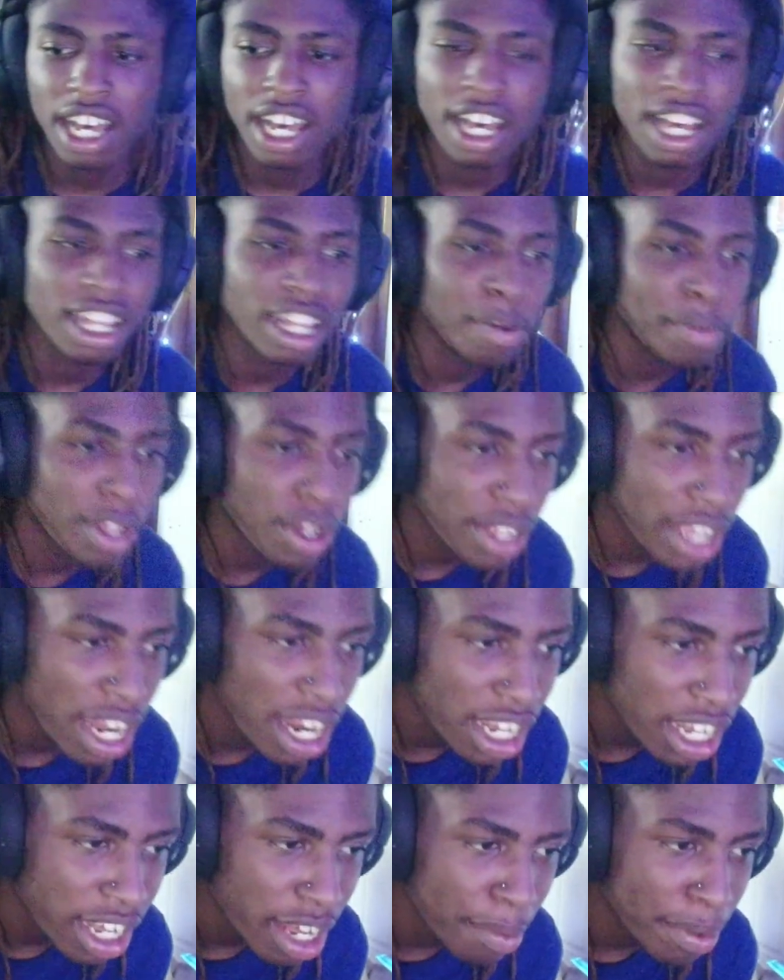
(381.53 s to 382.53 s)
Let me know down in the
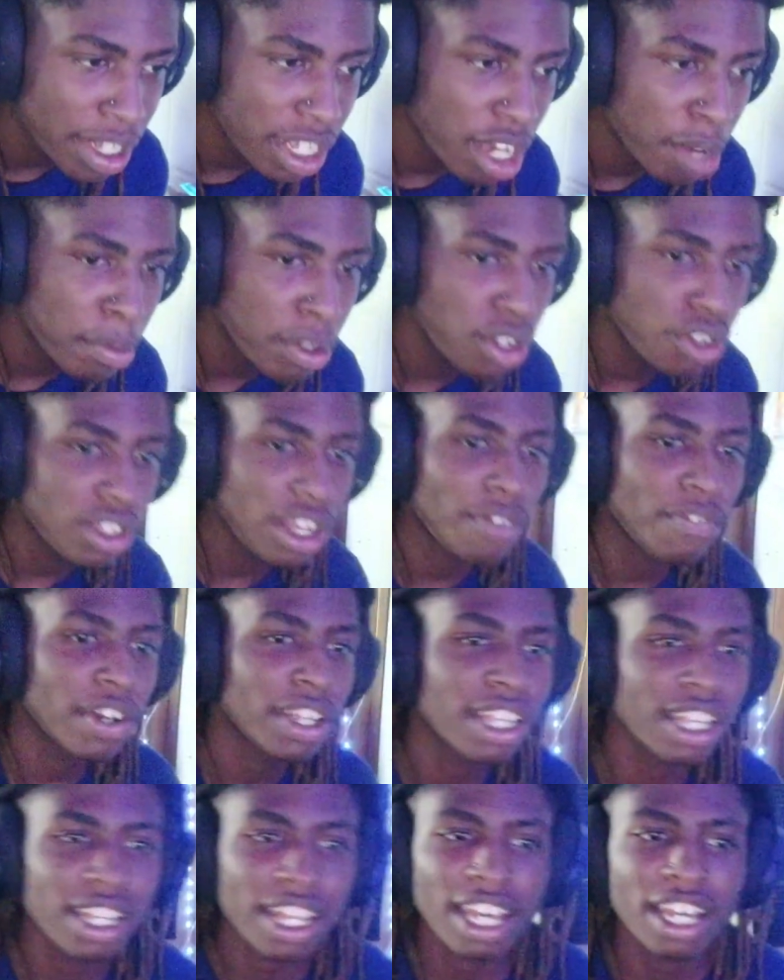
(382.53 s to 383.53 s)
comments down below. Not forget
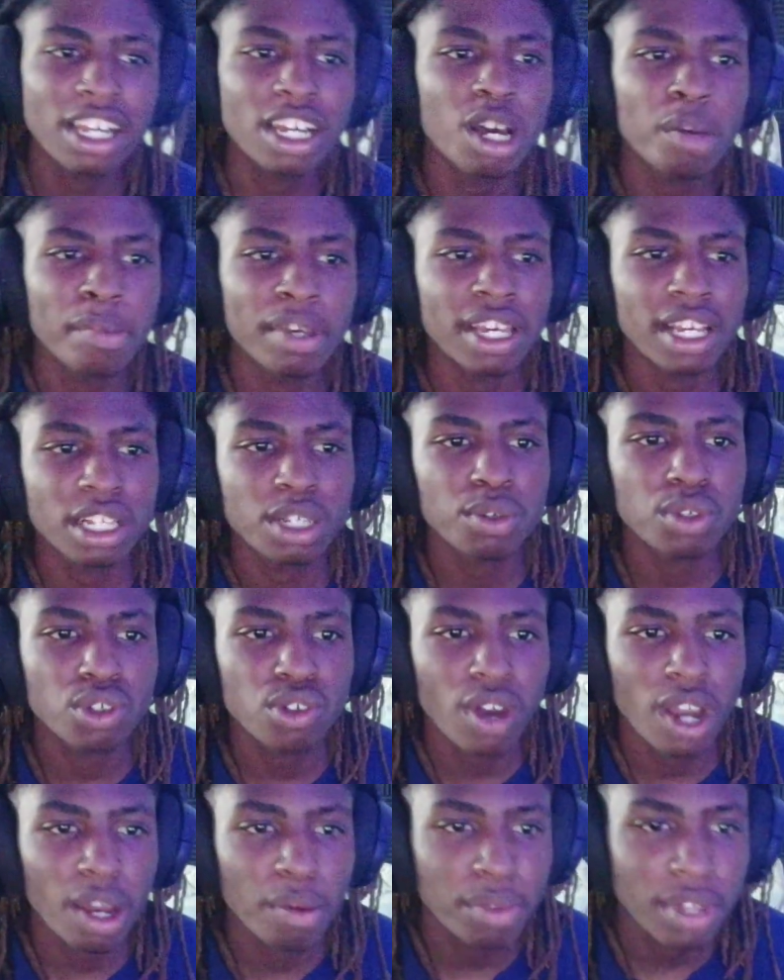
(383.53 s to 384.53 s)
to like, comment, and
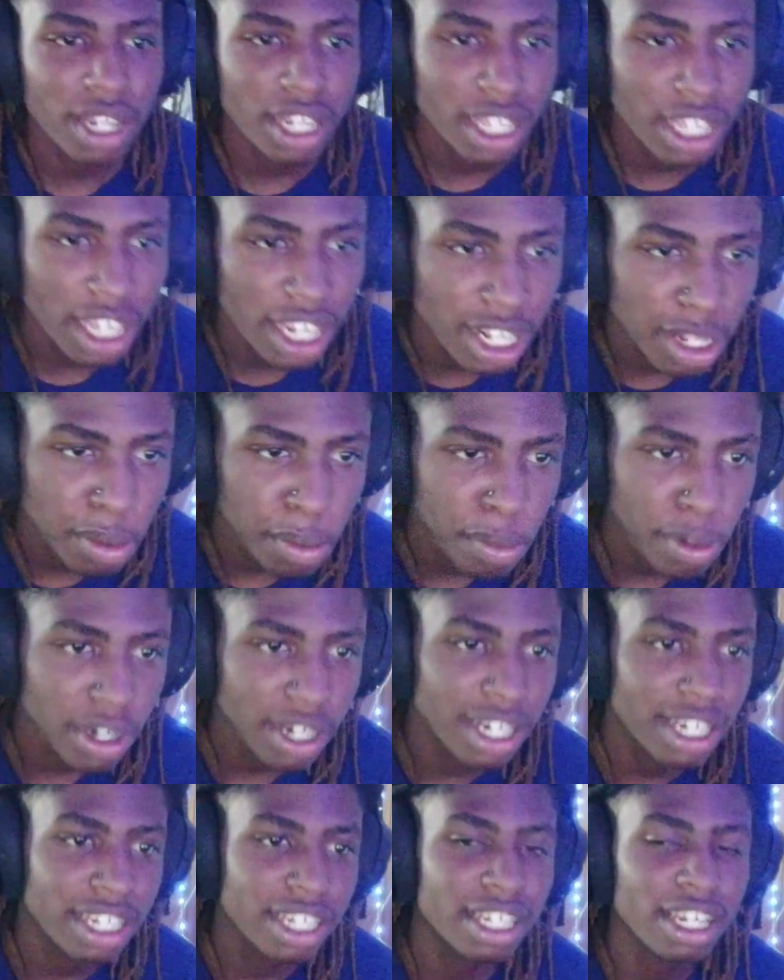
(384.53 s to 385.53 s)
subscribe. Then again, it's your boy
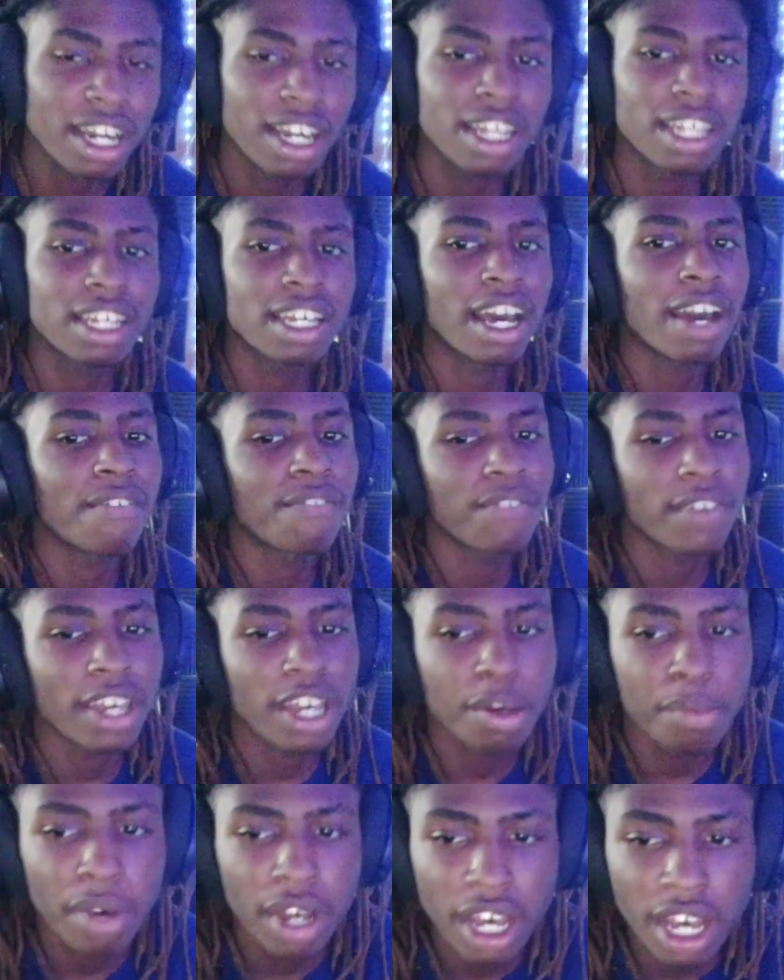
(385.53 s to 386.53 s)
Hoodie Khi, the Guy
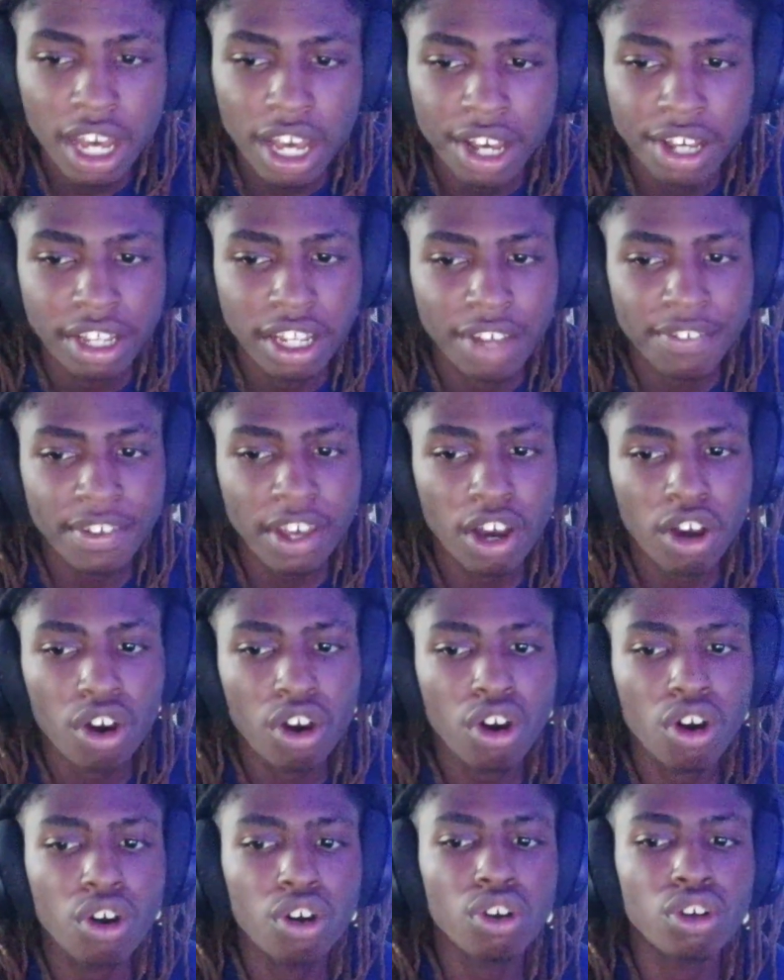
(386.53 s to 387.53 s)
Fam. Love y'all
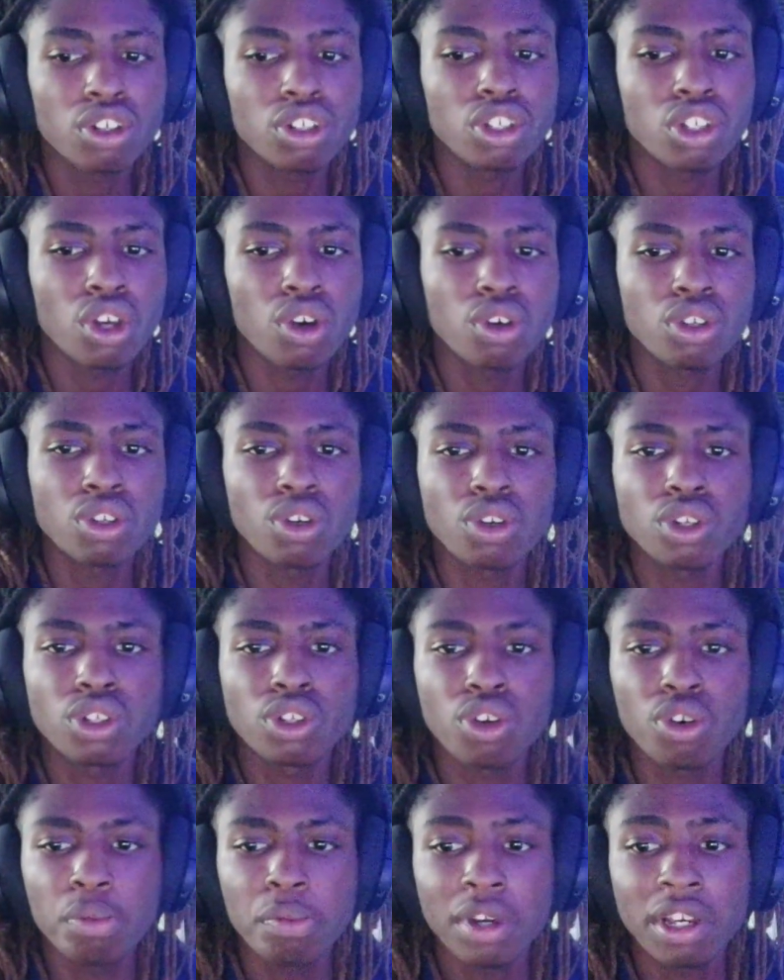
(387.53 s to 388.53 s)
all so, so,
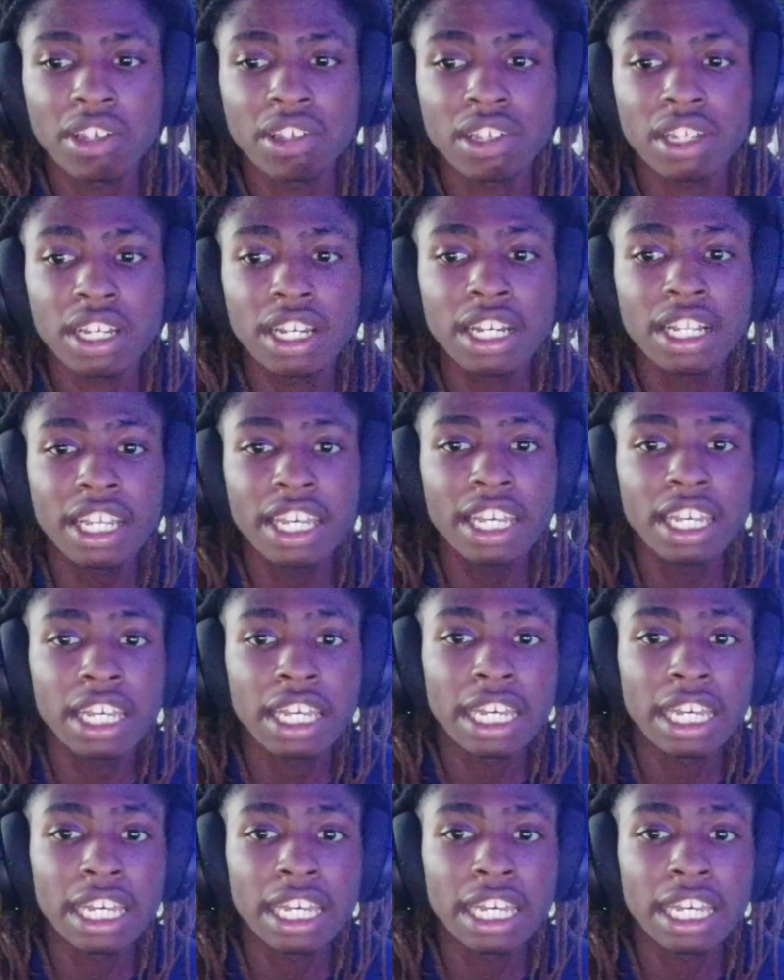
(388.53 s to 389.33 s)
so much. Glee.